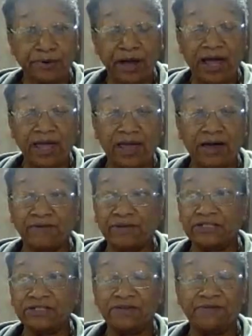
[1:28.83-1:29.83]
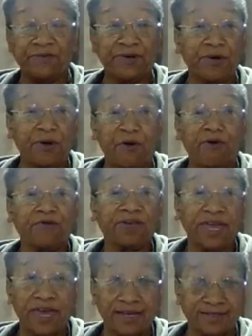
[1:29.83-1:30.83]
I have a severe
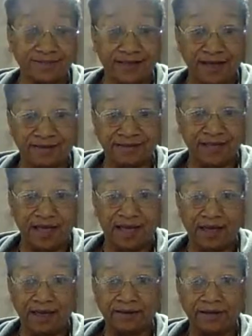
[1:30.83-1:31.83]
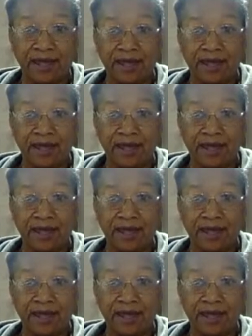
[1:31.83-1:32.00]
overcast outside,